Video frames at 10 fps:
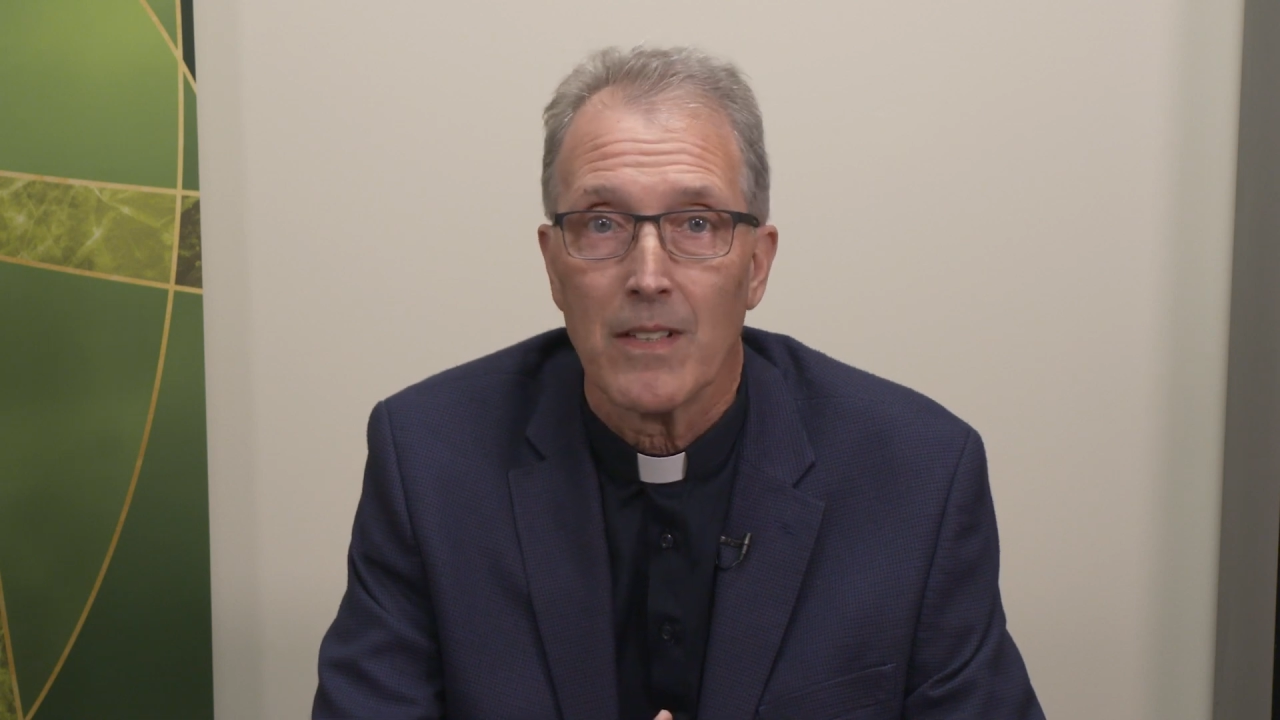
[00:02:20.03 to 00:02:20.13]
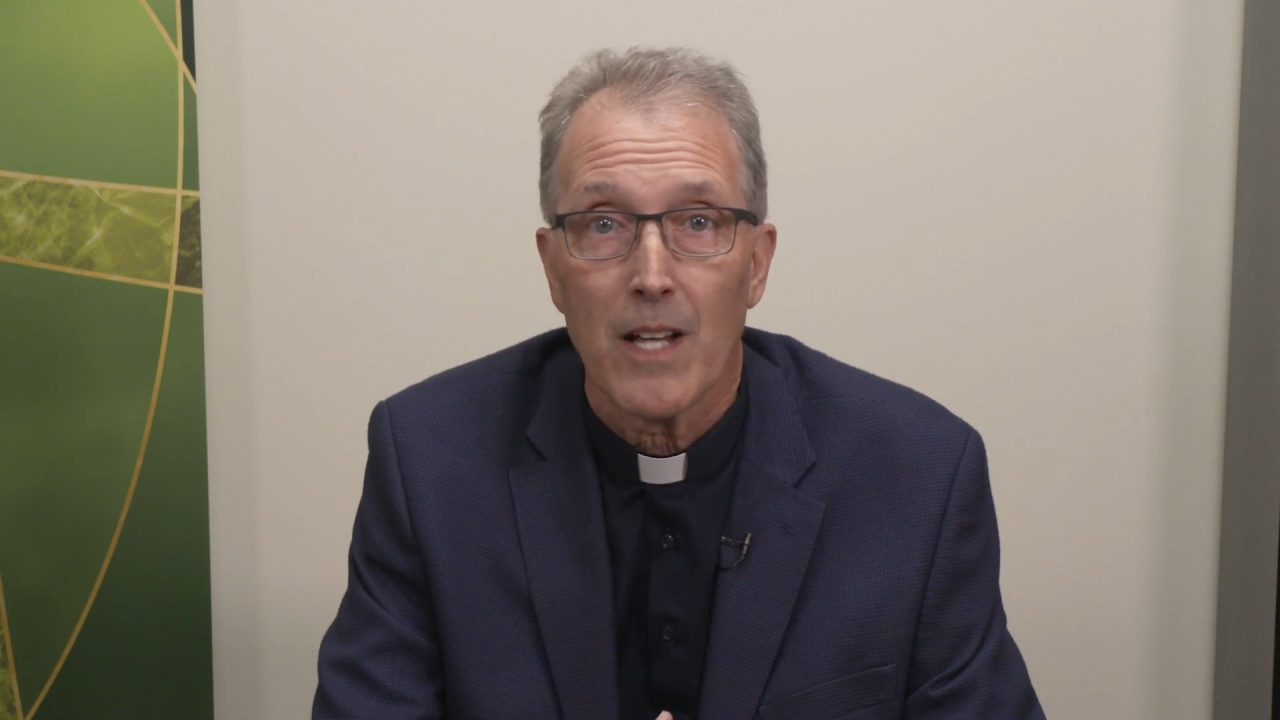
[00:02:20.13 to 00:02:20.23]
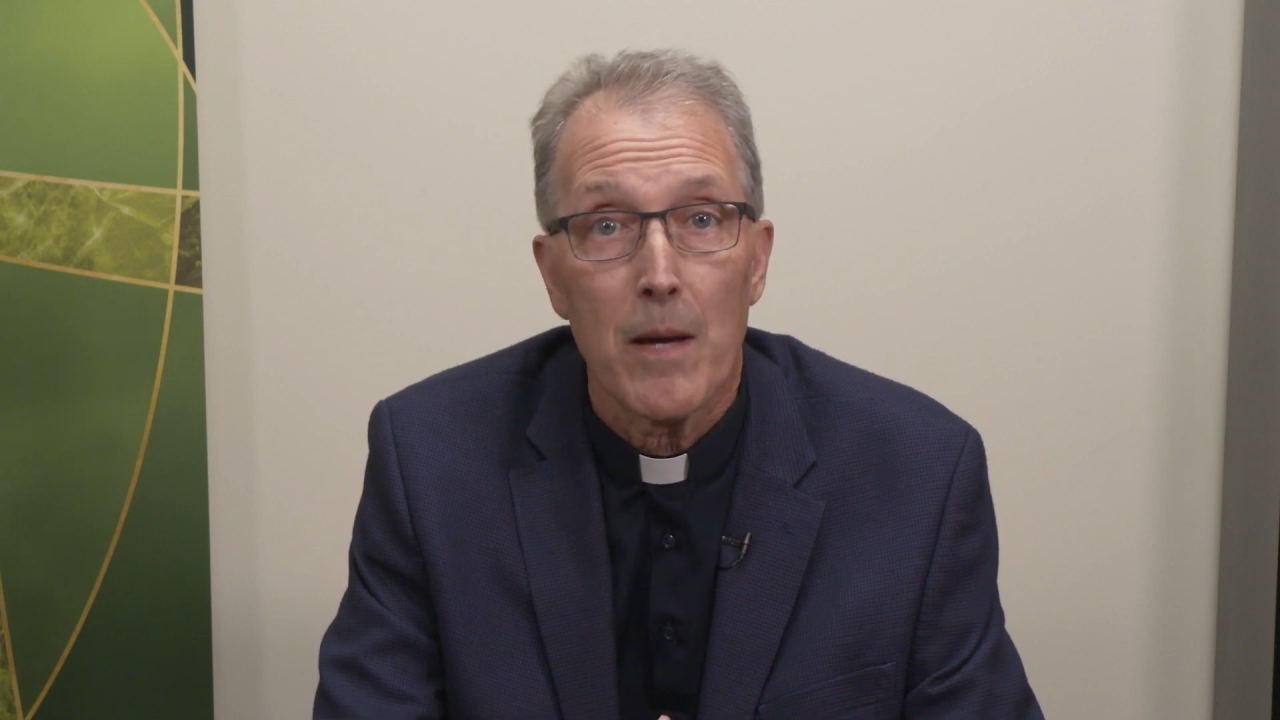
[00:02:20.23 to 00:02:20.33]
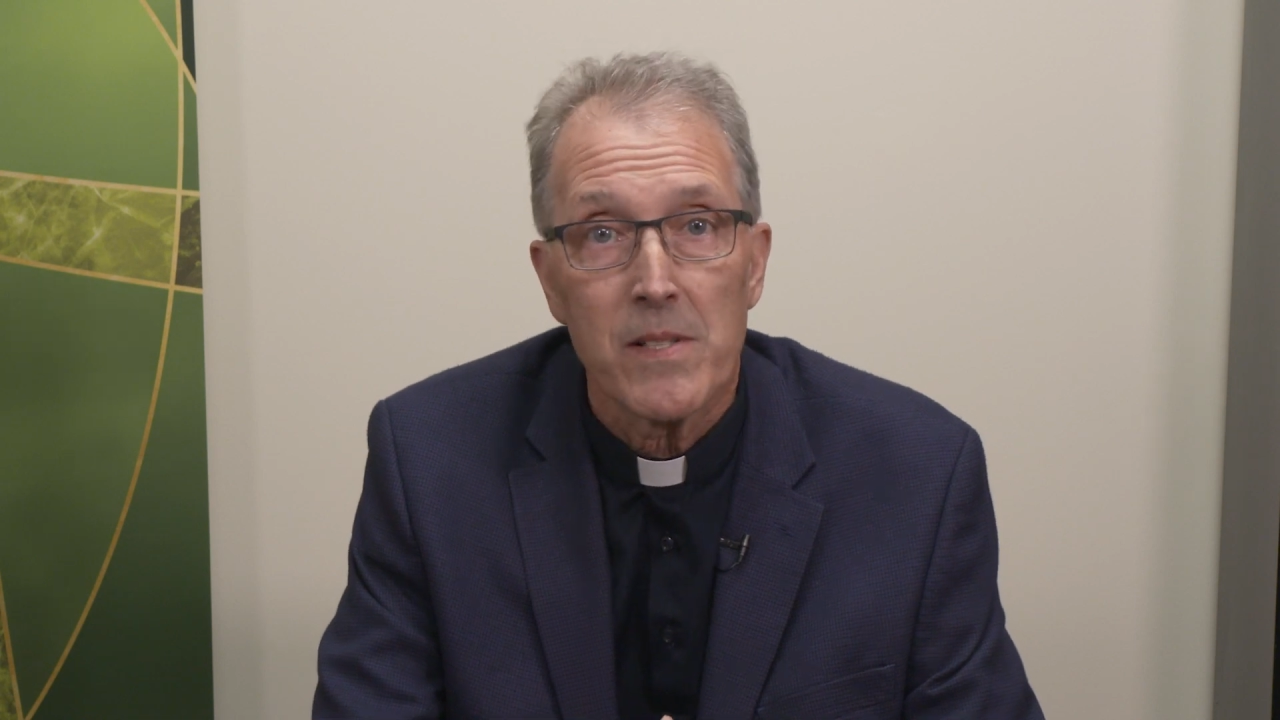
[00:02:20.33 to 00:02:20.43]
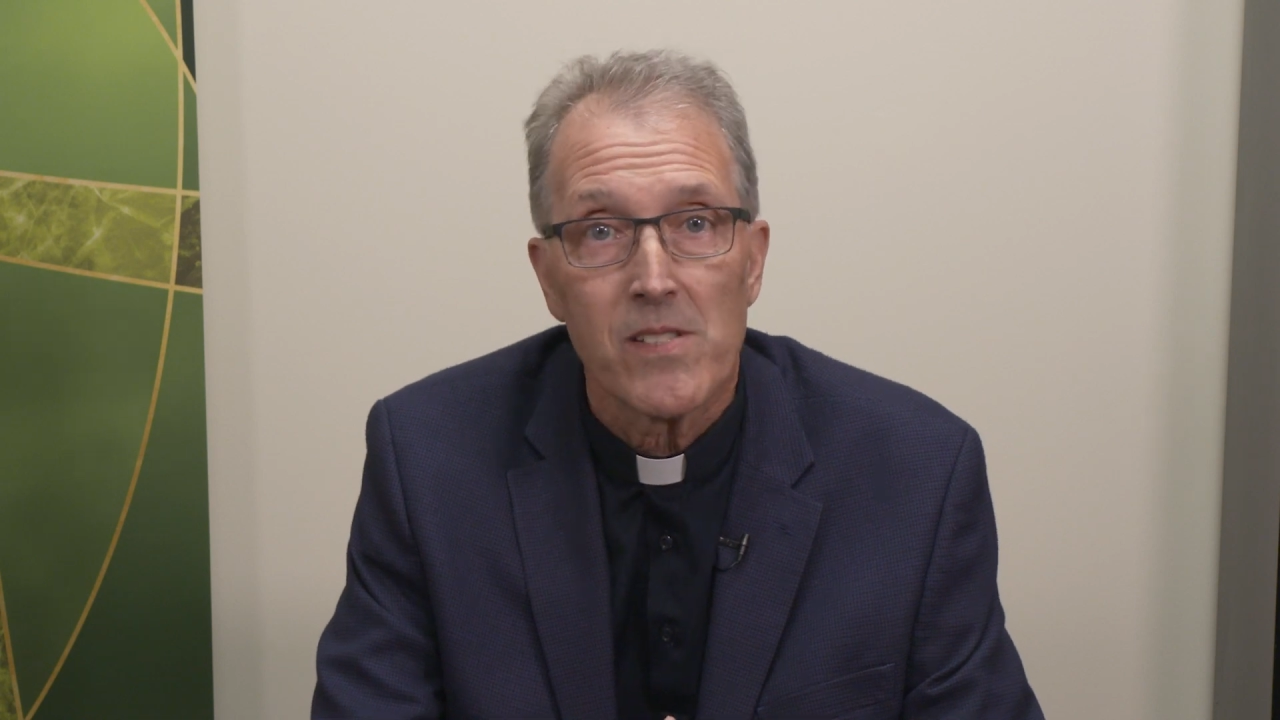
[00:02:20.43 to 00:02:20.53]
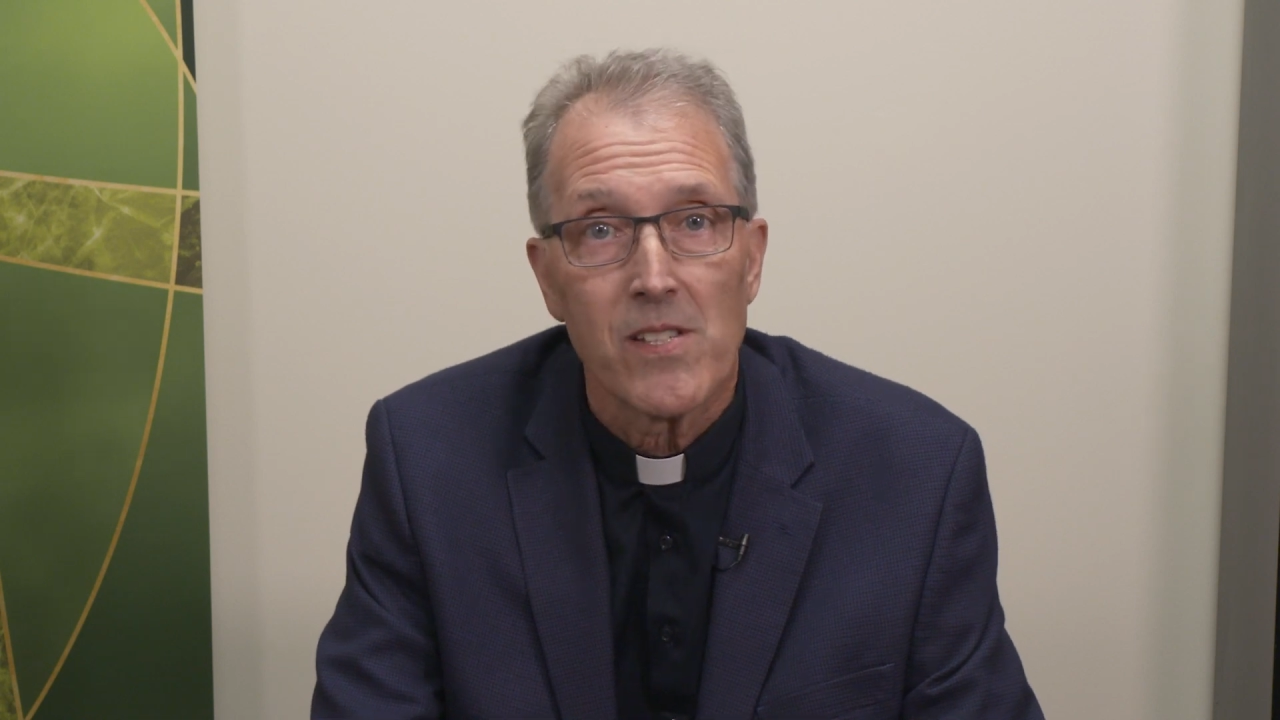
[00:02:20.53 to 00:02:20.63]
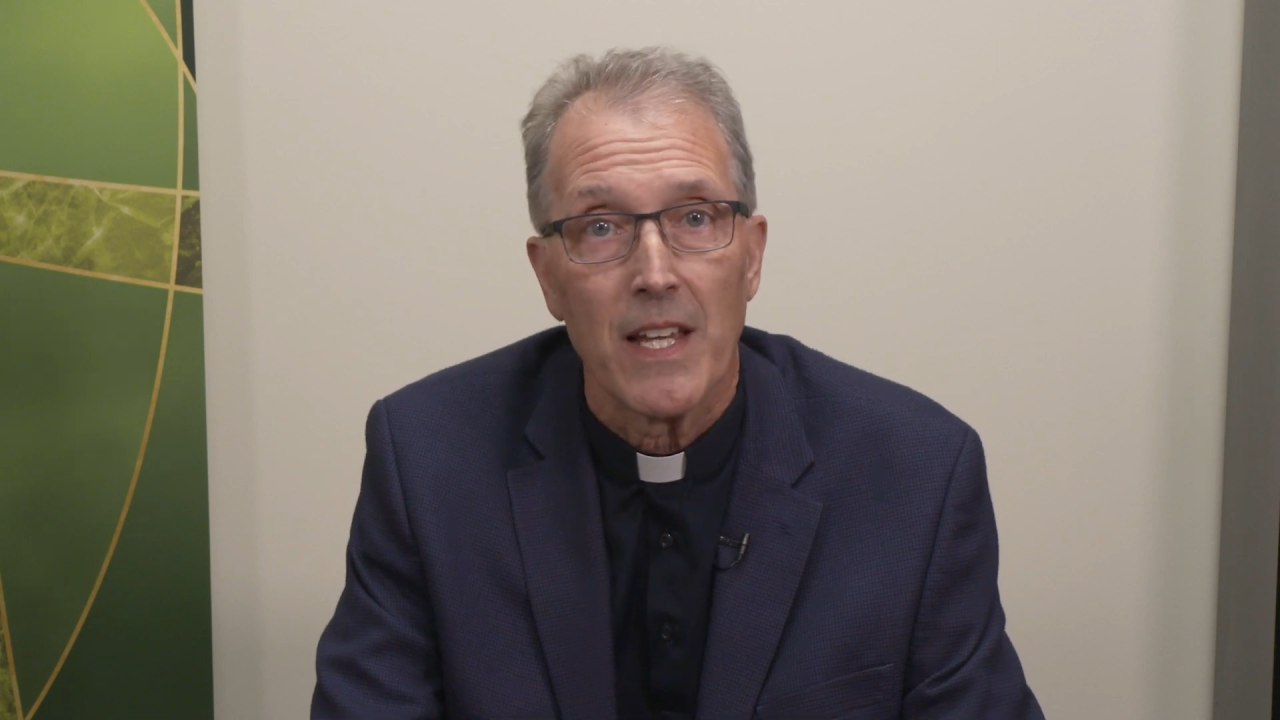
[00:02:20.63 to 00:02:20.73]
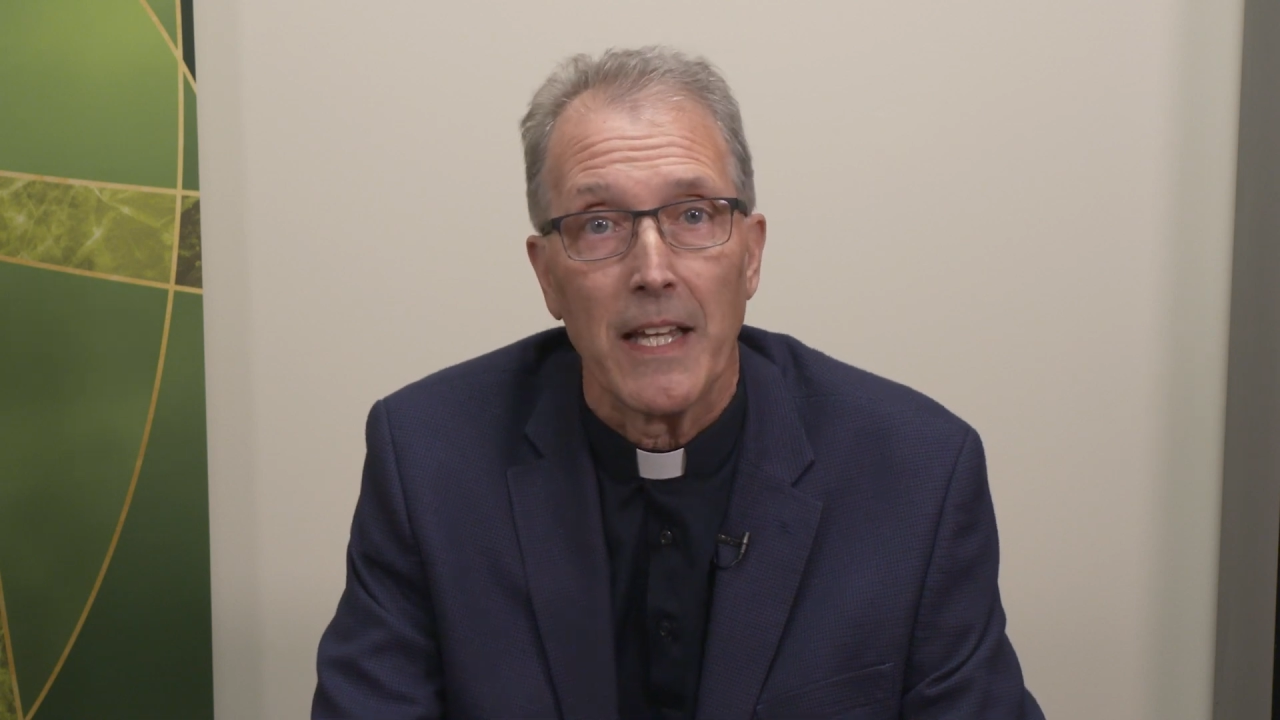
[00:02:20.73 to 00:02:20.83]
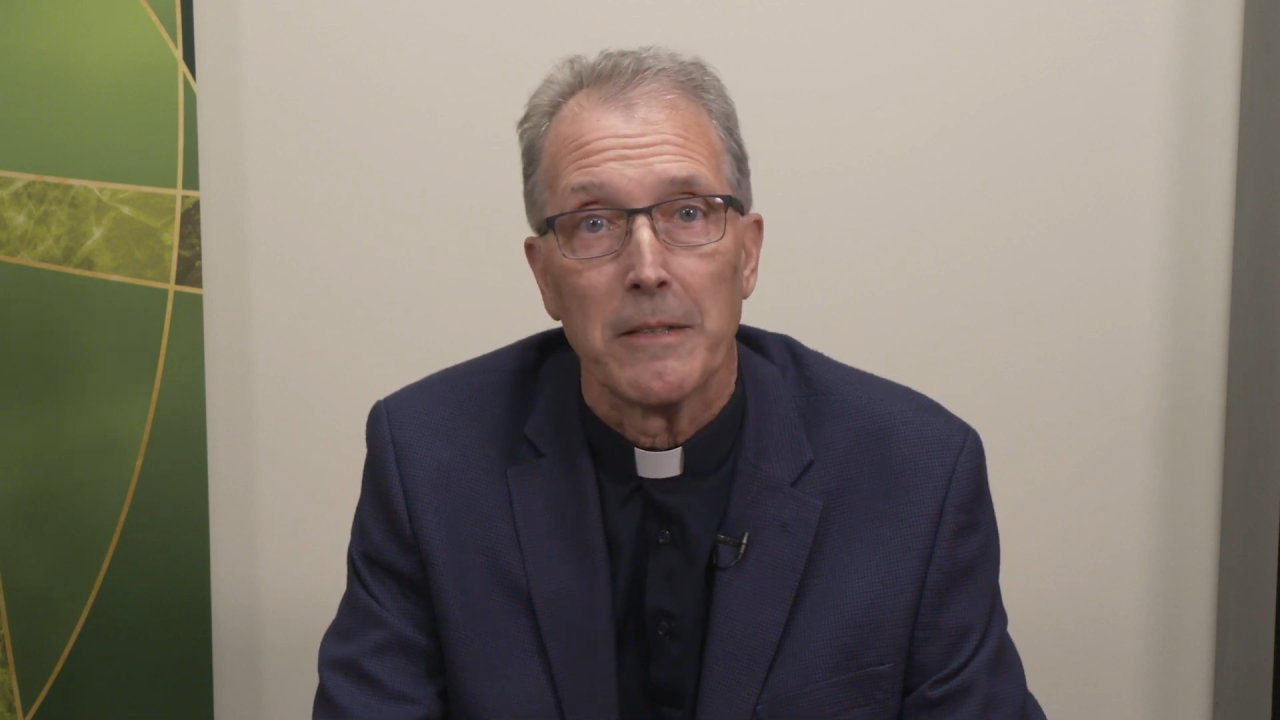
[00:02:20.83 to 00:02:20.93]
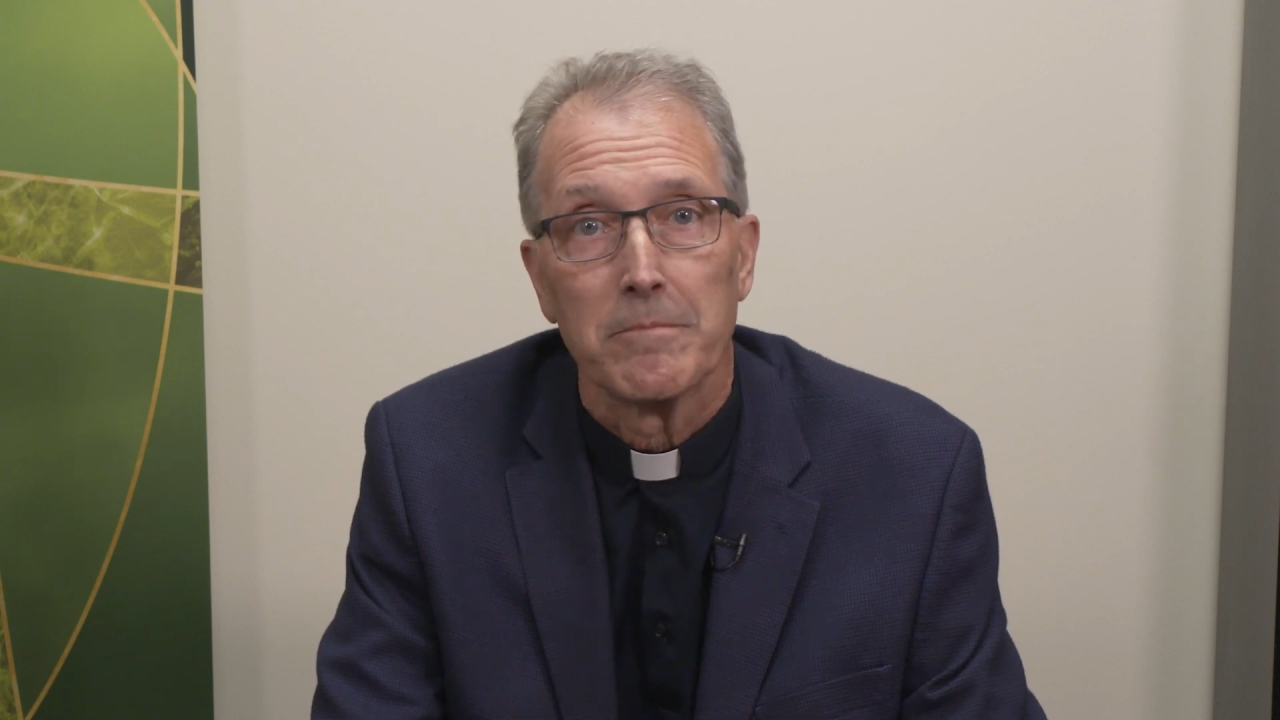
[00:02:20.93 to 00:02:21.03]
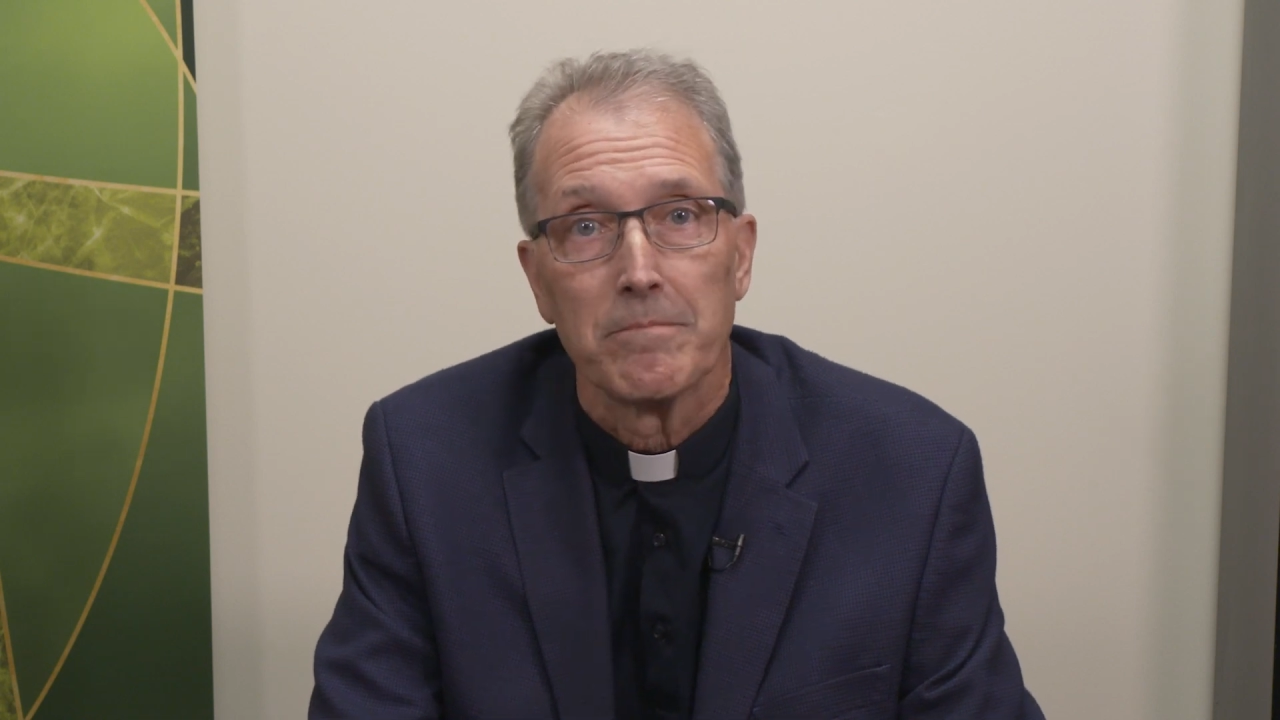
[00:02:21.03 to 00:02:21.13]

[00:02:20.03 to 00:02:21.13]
Come and see.